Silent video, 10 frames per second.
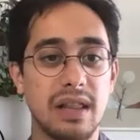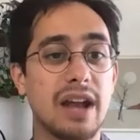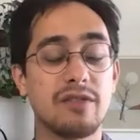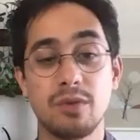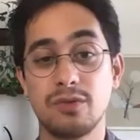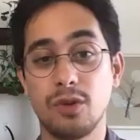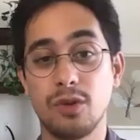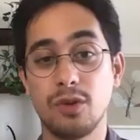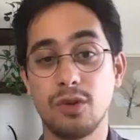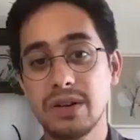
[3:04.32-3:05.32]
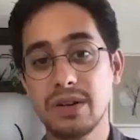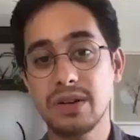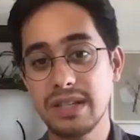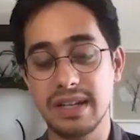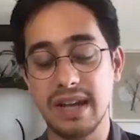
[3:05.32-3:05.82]
lot of performance
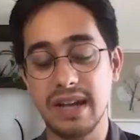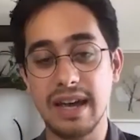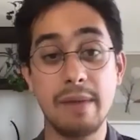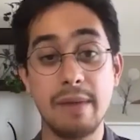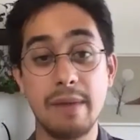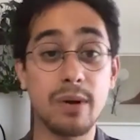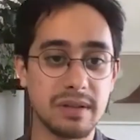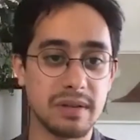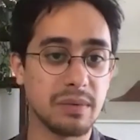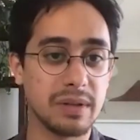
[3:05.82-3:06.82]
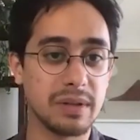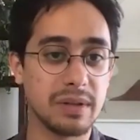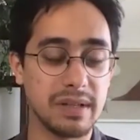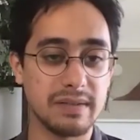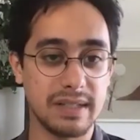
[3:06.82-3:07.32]
increases. And I personally really
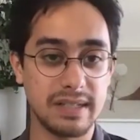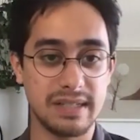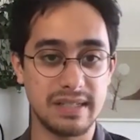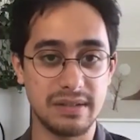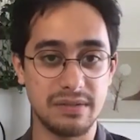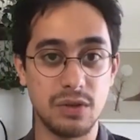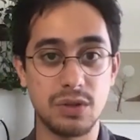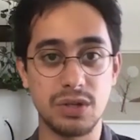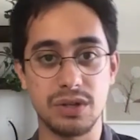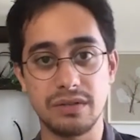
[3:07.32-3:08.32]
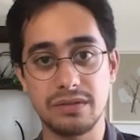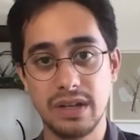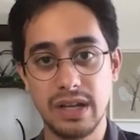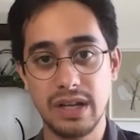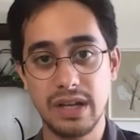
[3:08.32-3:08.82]
believe that this is the future of
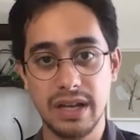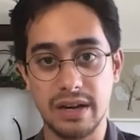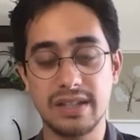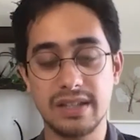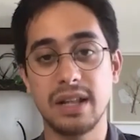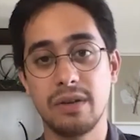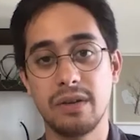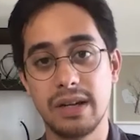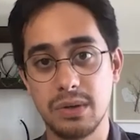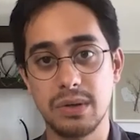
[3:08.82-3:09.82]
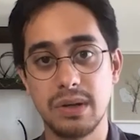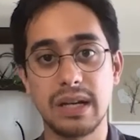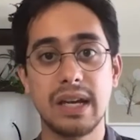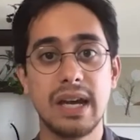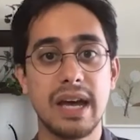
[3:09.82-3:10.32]
kind of accelerated
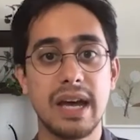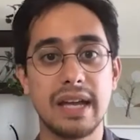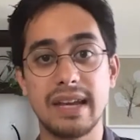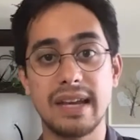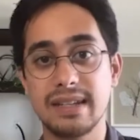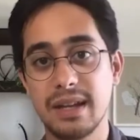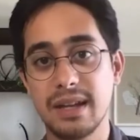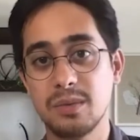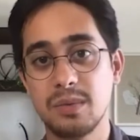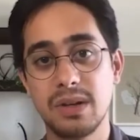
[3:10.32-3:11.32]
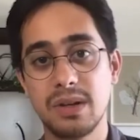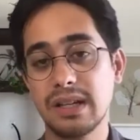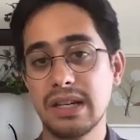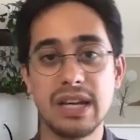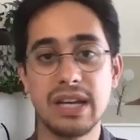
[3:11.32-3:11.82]
computing and data science
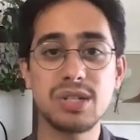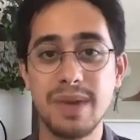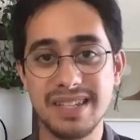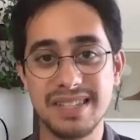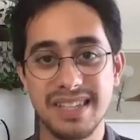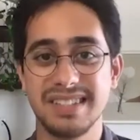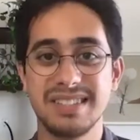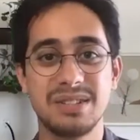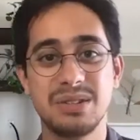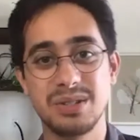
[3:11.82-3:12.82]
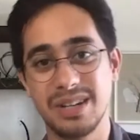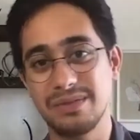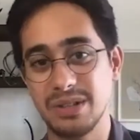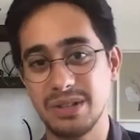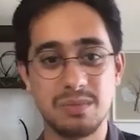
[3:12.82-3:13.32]
computing. It just makes sense to do your
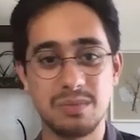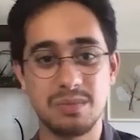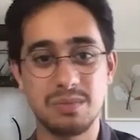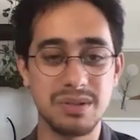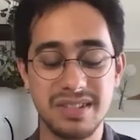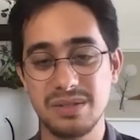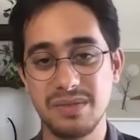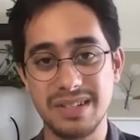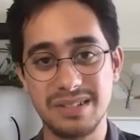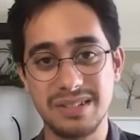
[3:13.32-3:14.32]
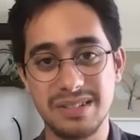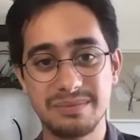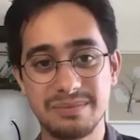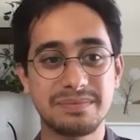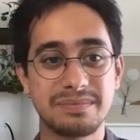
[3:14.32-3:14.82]
stuff on the GPUs because it's faster.